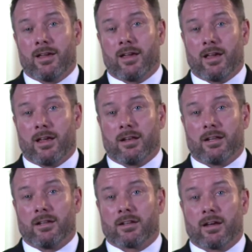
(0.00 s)
and
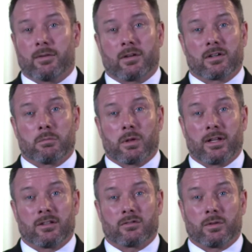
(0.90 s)
any type of
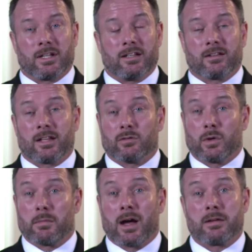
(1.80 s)
complaints with anything that
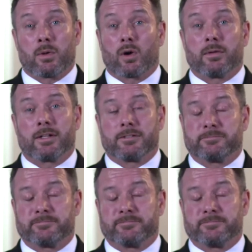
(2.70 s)
we might permit.